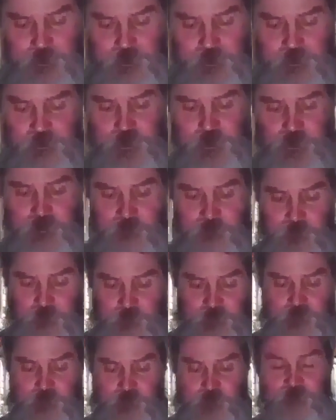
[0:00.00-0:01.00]
The kingdom
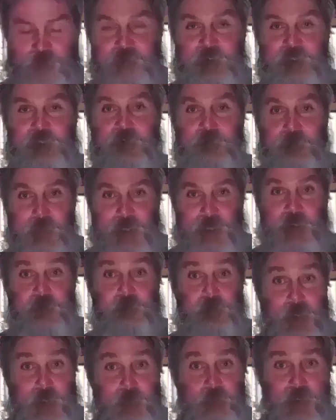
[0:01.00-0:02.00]
of Judah
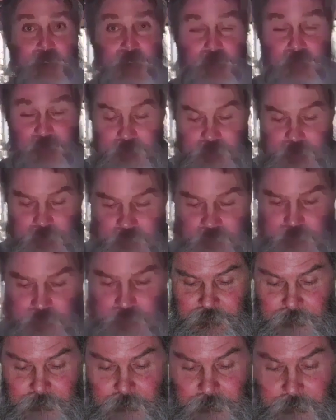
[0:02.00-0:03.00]
was defeated by the
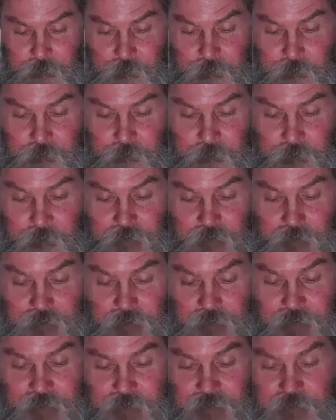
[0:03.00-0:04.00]
Babylonians
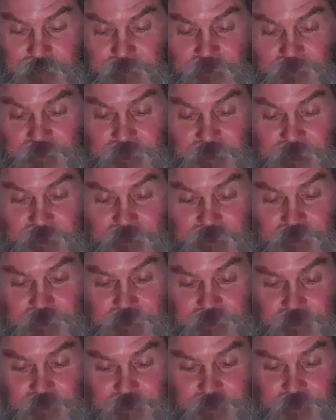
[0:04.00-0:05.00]

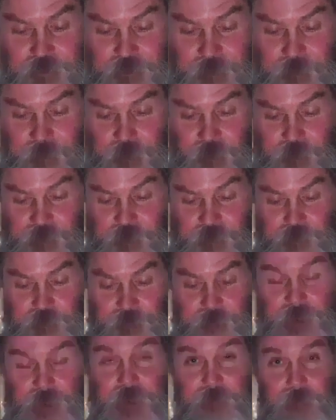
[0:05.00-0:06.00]
and in
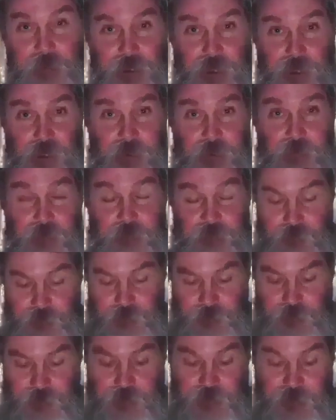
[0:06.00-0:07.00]
stages deported to
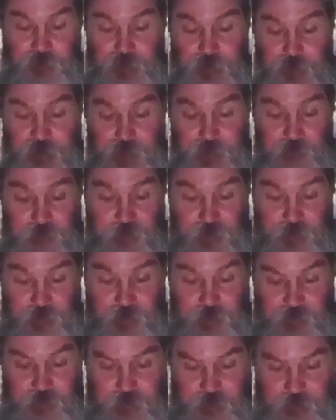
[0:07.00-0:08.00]
Babylon,
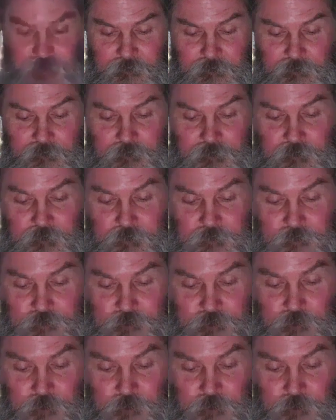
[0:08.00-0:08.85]
again Iraq.